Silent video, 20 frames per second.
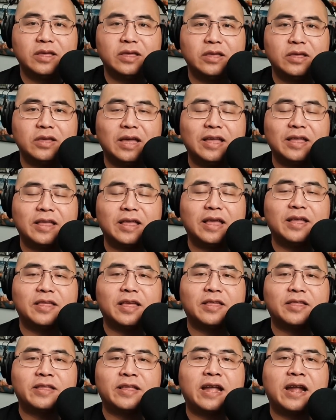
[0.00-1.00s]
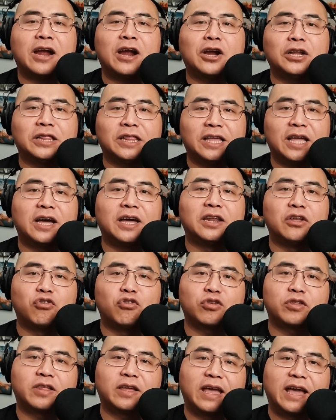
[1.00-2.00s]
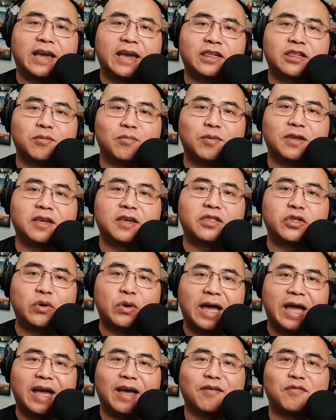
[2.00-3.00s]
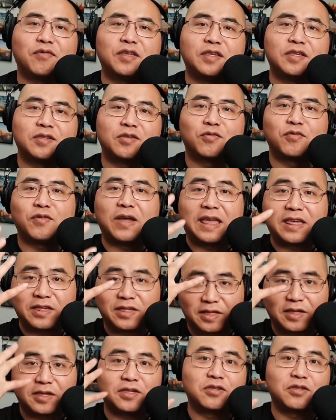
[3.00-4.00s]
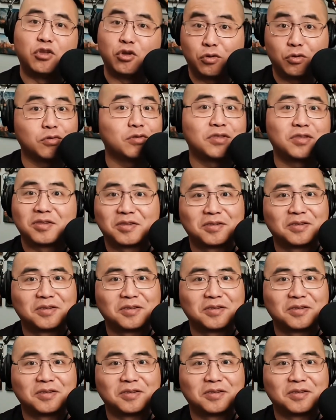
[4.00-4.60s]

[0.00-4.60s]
It's inherently uninteresting action because you have these faceless dudes.